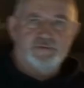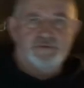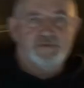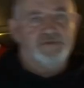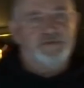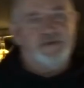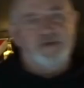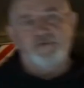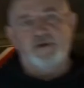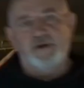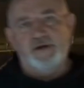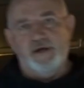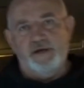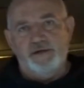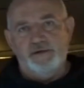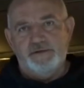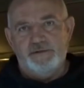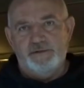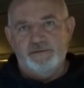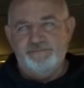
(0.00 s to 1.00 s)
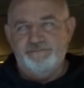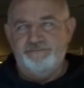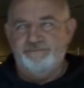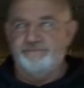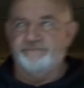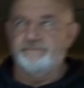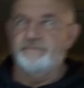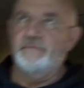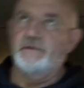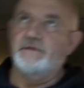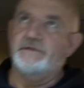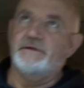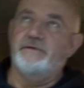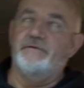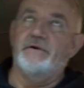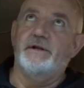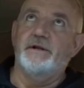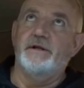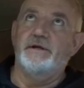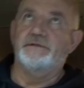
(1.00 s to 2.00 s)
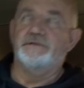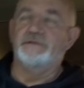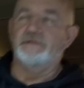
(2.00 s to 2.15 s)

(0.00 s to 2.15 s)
7 and 8. 7 and 8